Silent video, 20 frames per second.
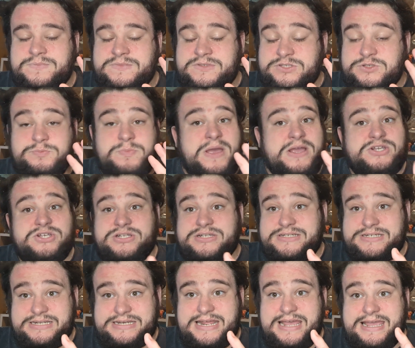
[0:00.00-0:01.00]
especially
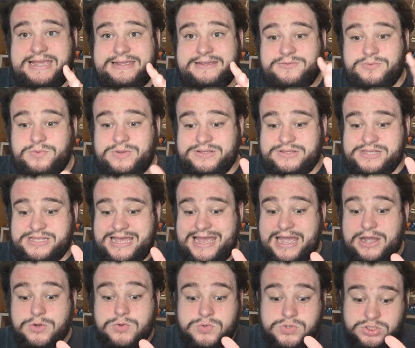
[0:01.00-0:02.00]
today with
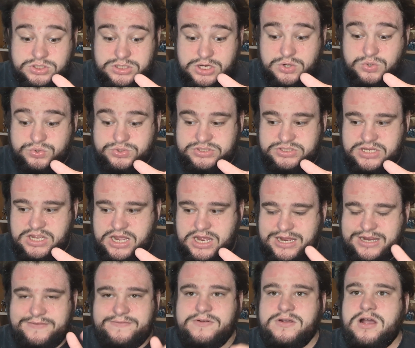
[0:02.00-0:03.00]
how close
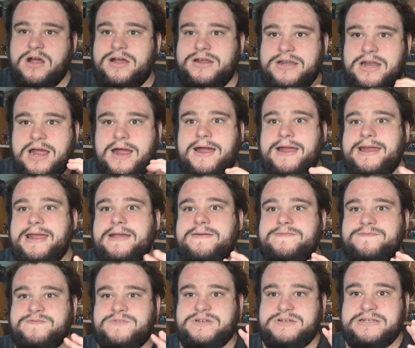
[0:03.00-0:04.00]
I've gotten, I
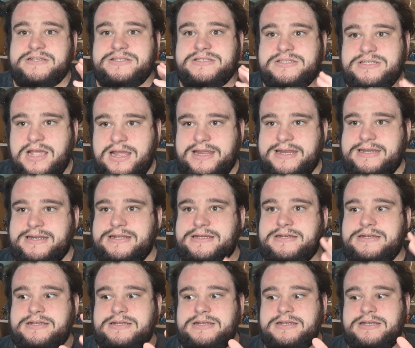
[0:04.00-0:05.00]
have
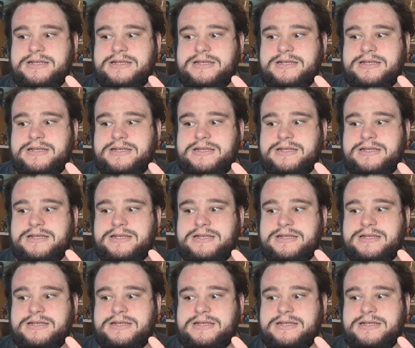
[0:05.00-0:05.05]
decided